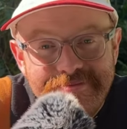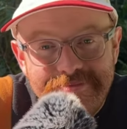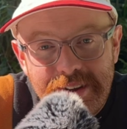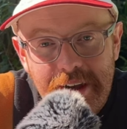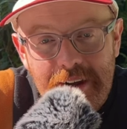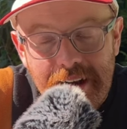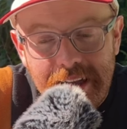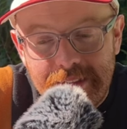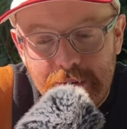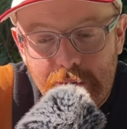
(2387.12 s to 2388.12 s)
there you are,
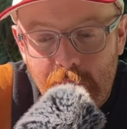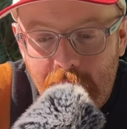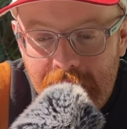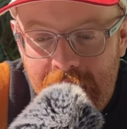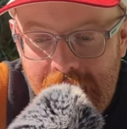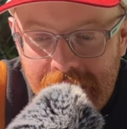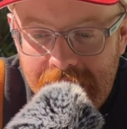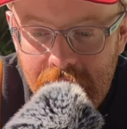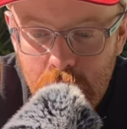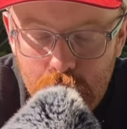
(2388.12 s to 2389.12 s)
lads. Go on ahead,
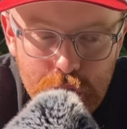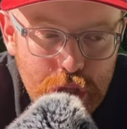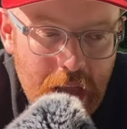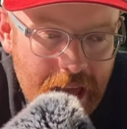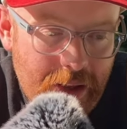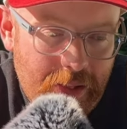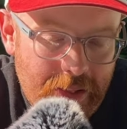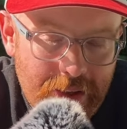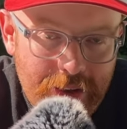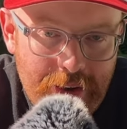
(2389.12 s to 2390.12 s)
channel
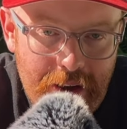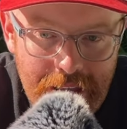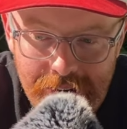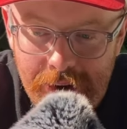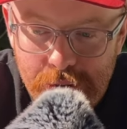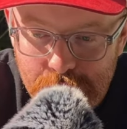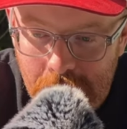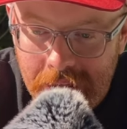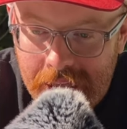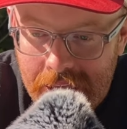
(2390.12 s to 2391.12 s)
your inner
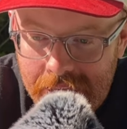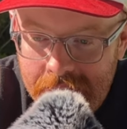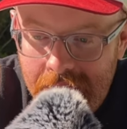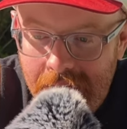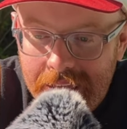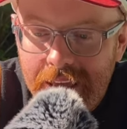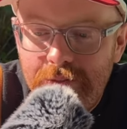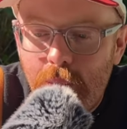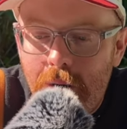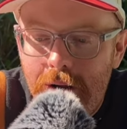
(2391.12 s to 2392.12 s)
Seanchaí, and give
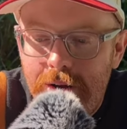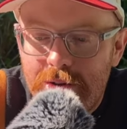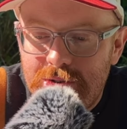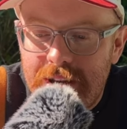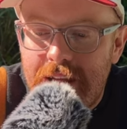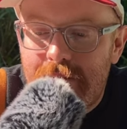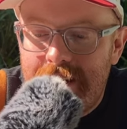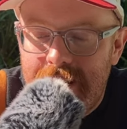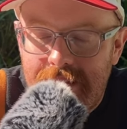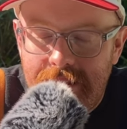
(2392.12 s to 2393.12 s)
the world unique
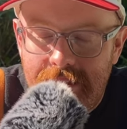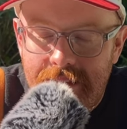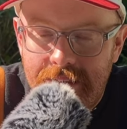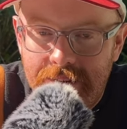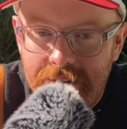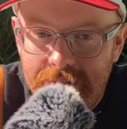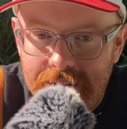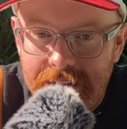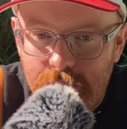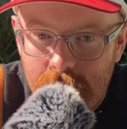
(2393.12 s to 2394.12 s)
renditions,
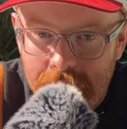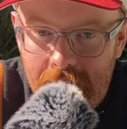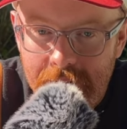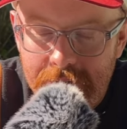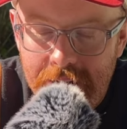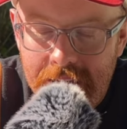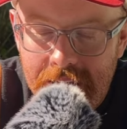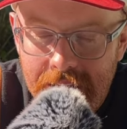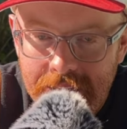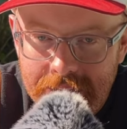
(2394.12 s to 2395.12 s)
renditions of every
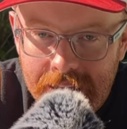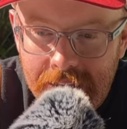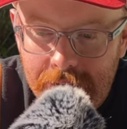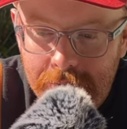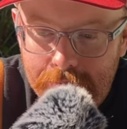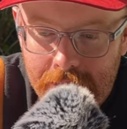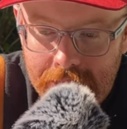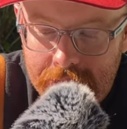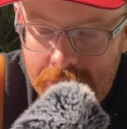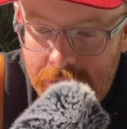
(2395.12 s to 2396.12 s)
single
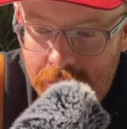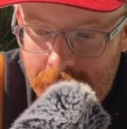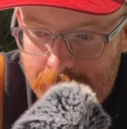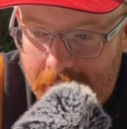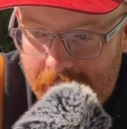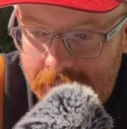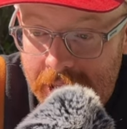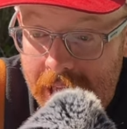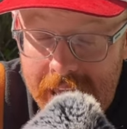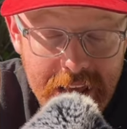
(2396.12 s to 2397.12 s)
piece you play.
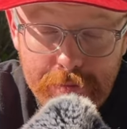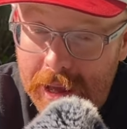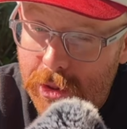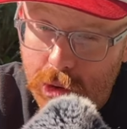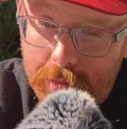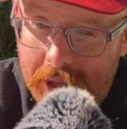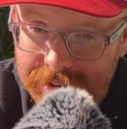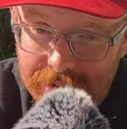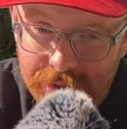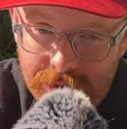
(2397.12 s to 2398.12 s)
Each piece you play
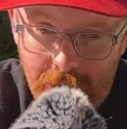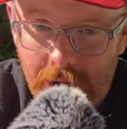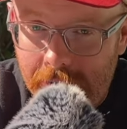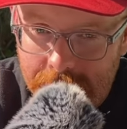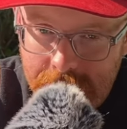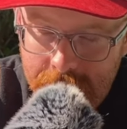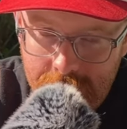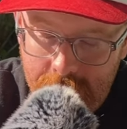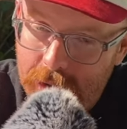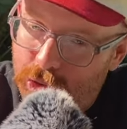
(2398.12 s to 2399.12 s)
deserves
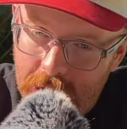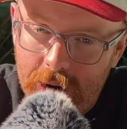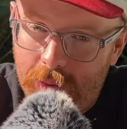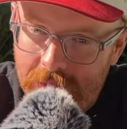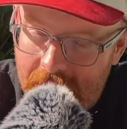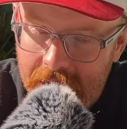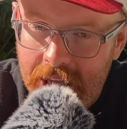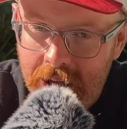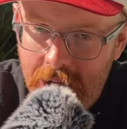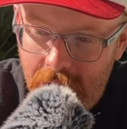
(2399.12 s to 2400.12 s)
to be treated with that
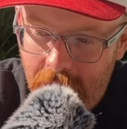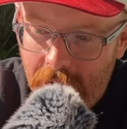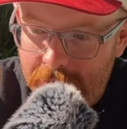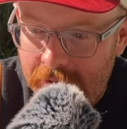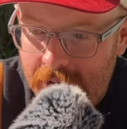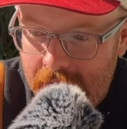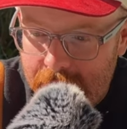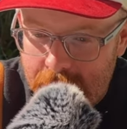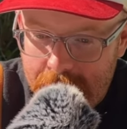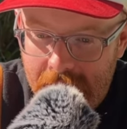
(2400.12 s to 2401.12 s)
love and
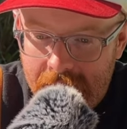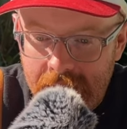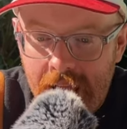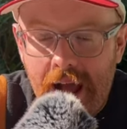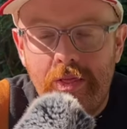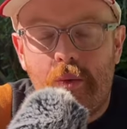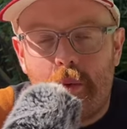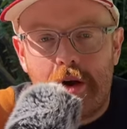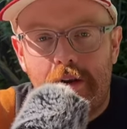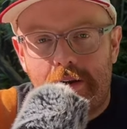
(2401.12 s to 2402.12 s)
respect, and the
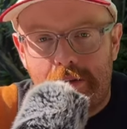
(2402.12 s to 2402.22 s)
world